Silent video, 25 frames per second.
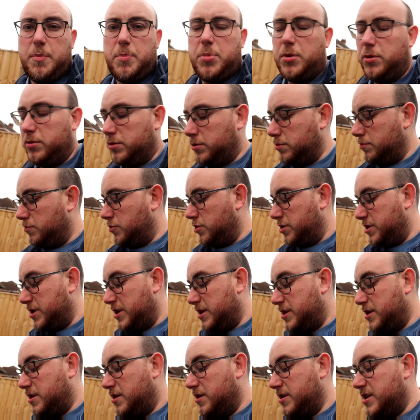put some
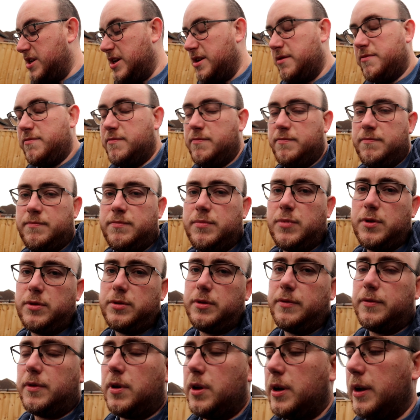resistors in
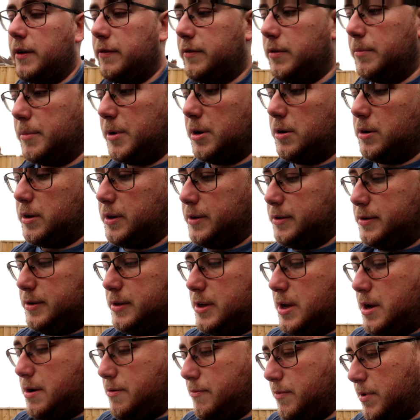because I've got an aftermarket
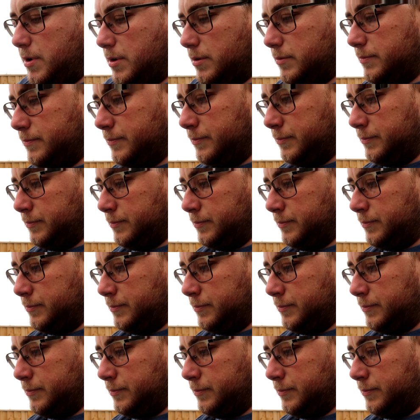steering wheel,